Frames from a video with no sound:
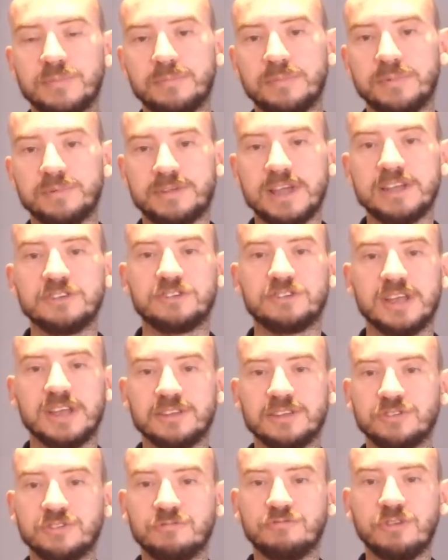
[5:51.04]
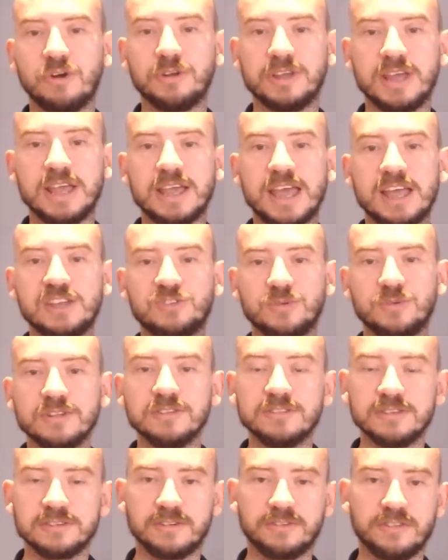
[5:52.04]
Potentially sort of rolling
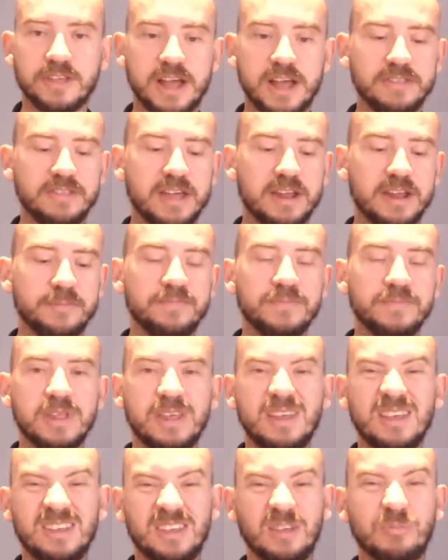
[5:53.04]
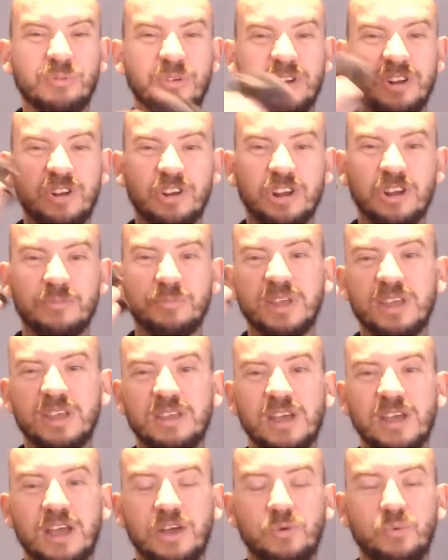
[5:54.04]
engagements and stuff like that. Then you're probably not going to be
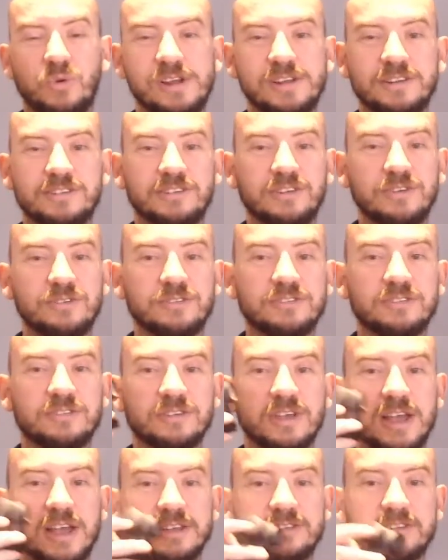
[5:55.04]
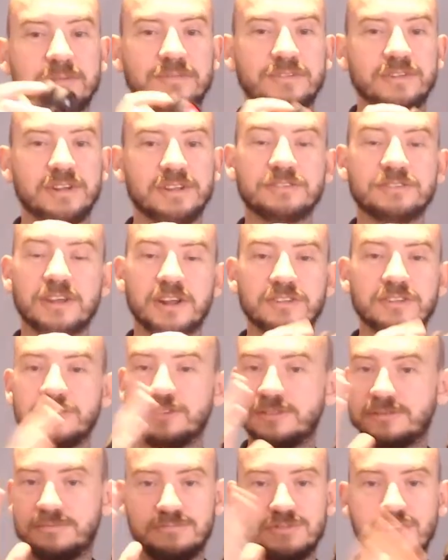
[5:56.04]
wanting to use something that's going to
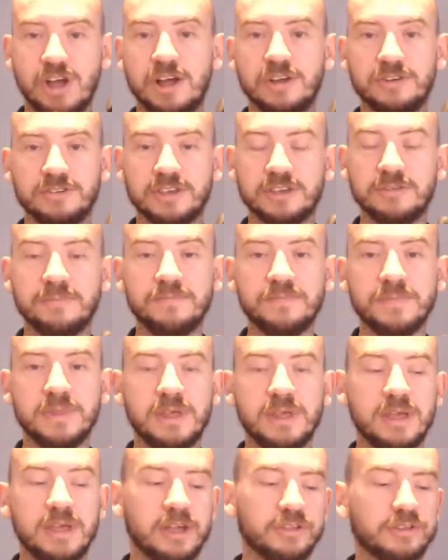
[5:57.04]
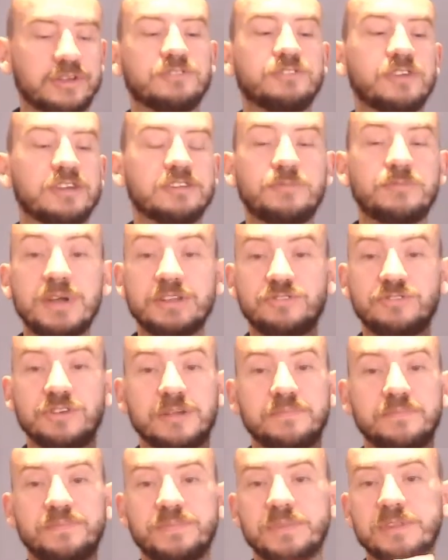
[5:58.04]
just die on you and you have to change the
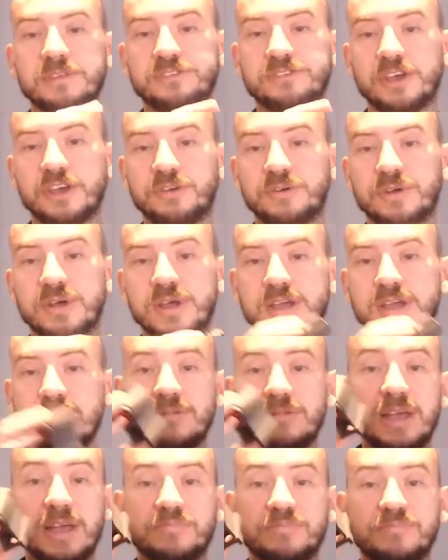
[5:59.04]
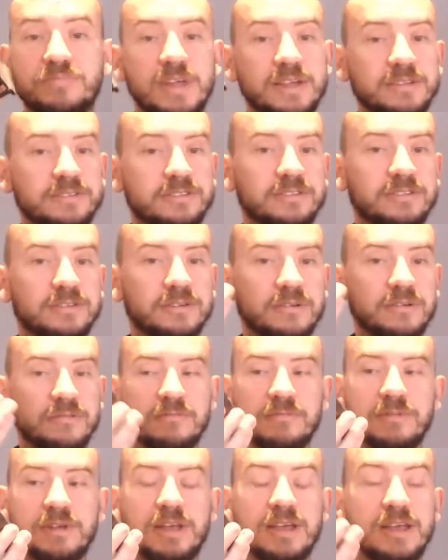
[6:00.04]
battery. So yeah,
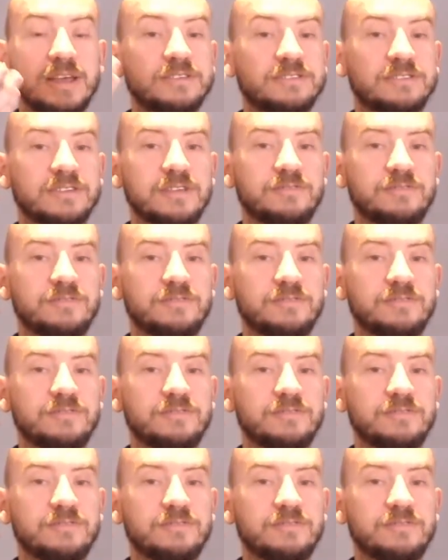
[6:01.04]
it is.